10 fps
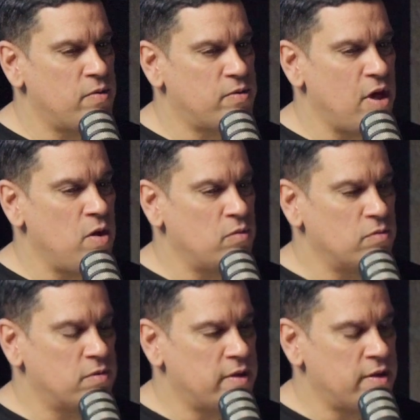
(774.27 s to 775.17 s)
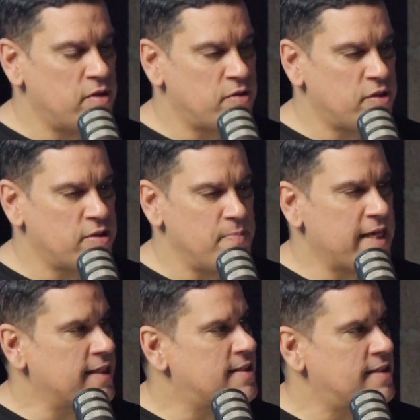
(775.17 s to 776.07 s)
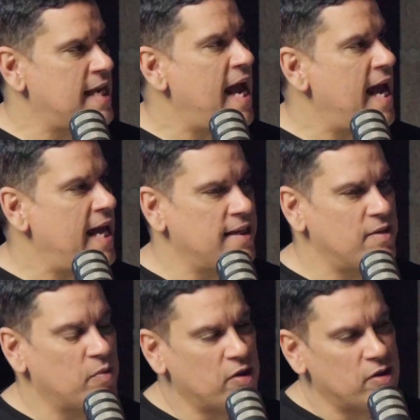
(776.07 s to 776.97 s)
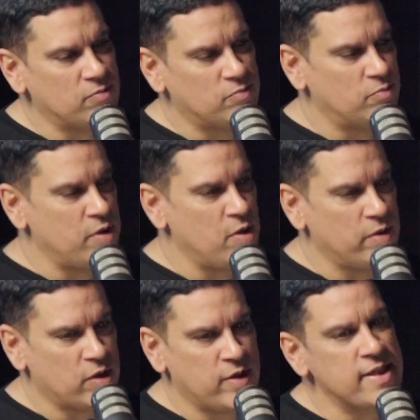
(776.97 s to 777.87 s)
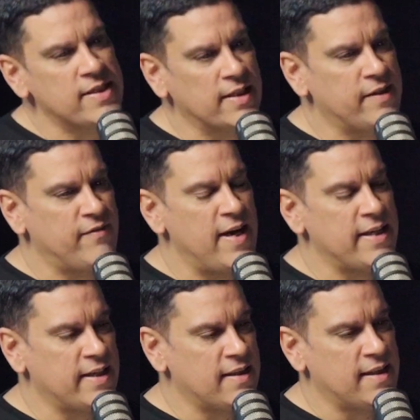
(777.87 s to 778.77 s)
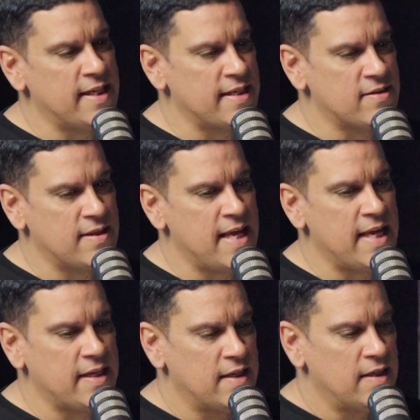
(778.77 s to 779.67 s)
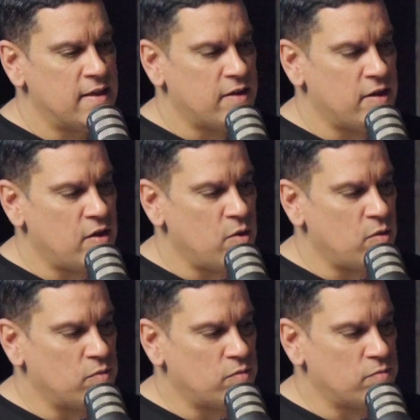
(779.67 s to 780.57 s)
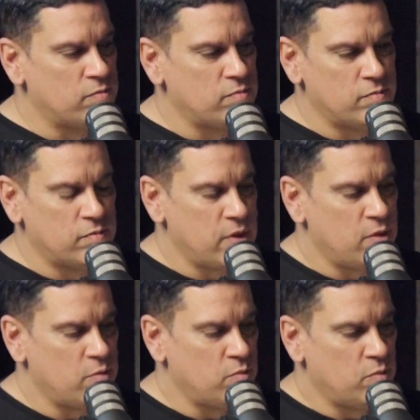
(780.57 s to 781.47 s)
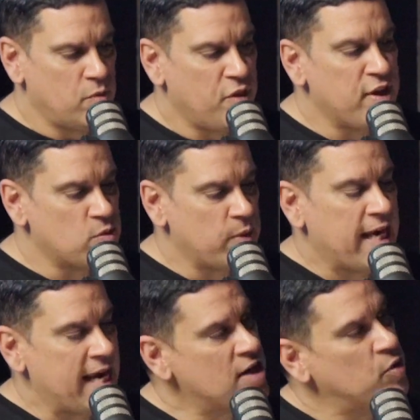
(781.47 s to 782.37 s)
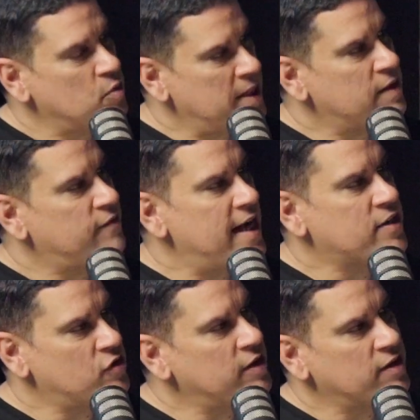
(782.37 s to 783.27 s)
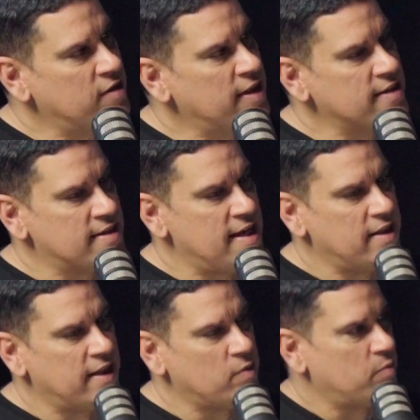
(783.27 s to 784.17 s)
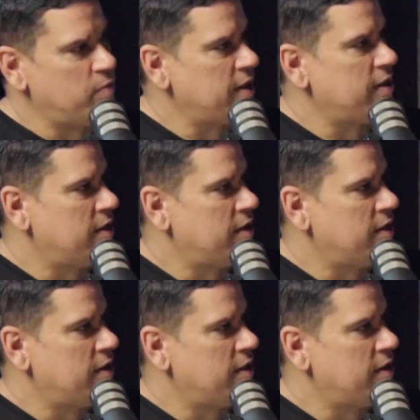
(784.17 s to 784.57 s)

don't, just make us sad, and we're, increasingly finding things that, the things we can do in manufacturing are things that like we